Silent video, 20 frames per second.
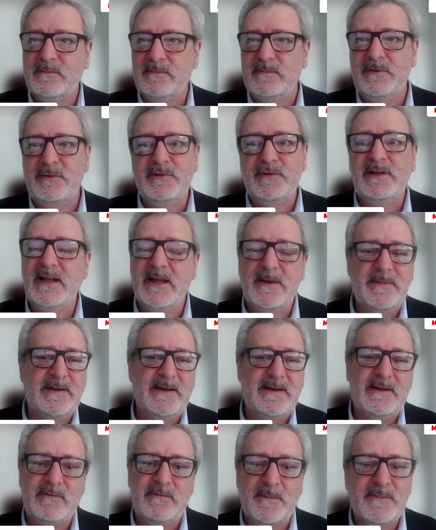
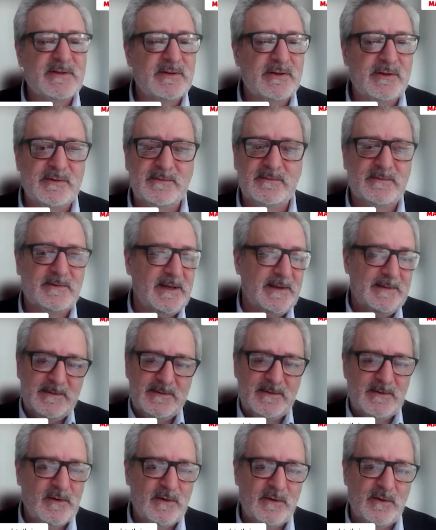Unilever, Webstone, okay.
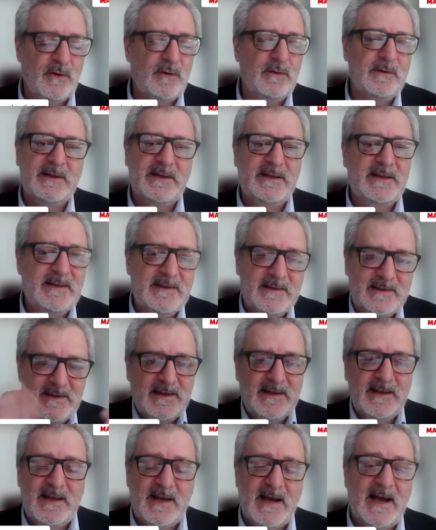
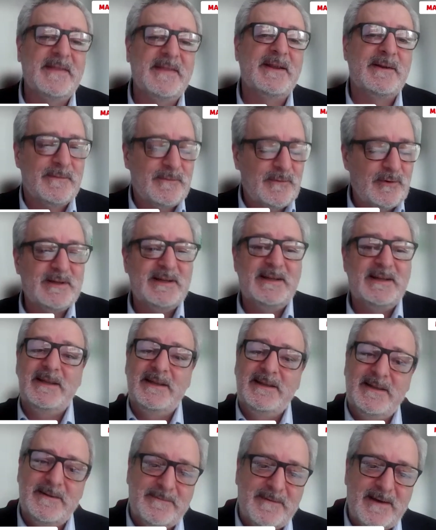And then, of course,
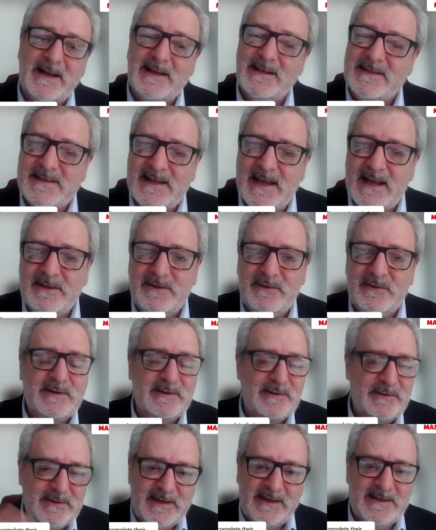in the finance side,
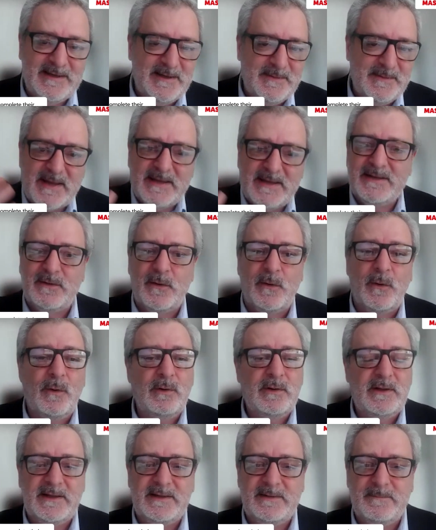you can imagine
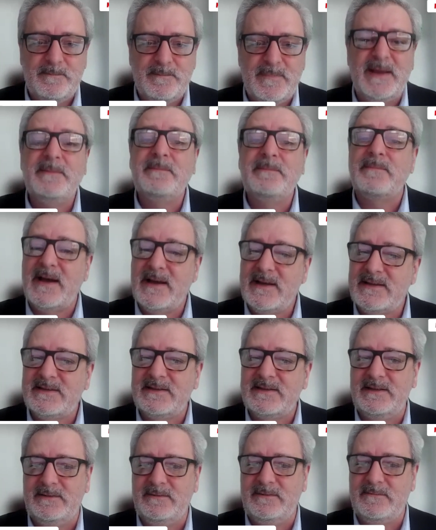all the main
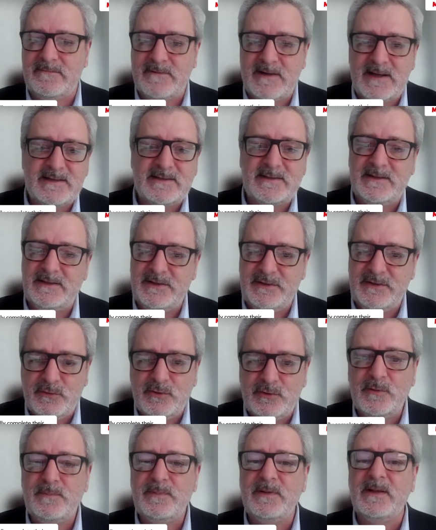banks in France and in
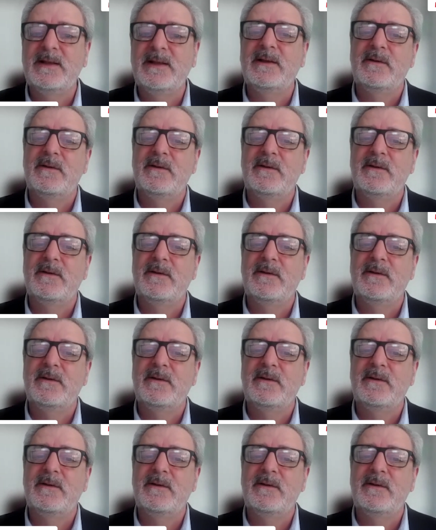Europe.